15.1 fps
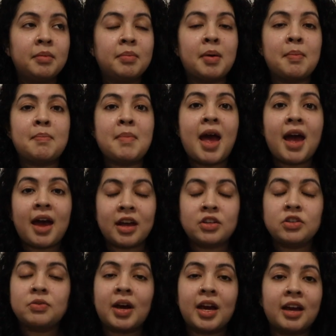But man,
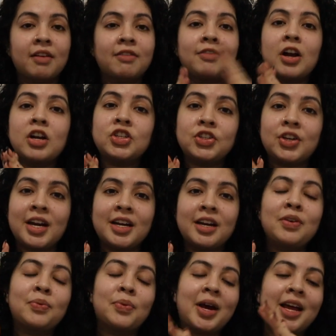do I get
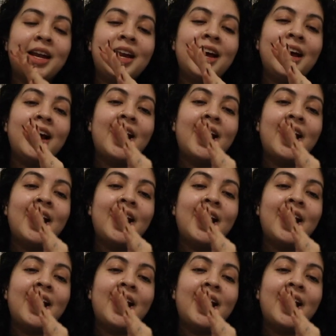frustrated when